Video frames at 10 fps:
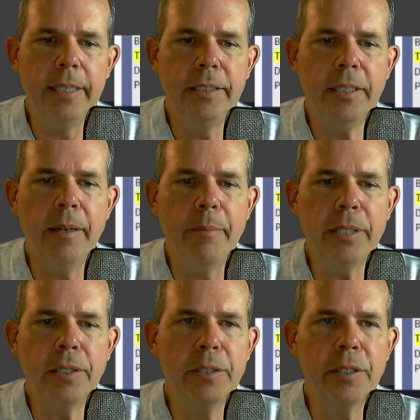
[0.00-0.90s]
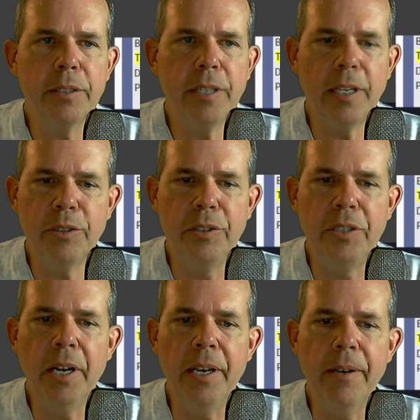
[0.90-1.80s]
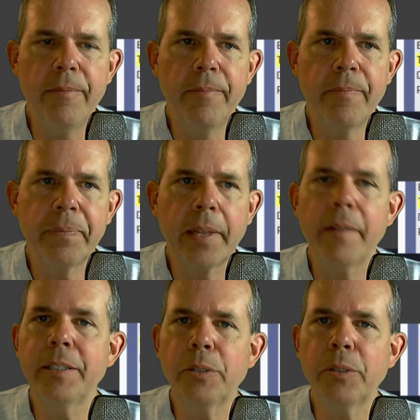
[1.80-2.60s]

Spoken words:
see a message that says done. Let's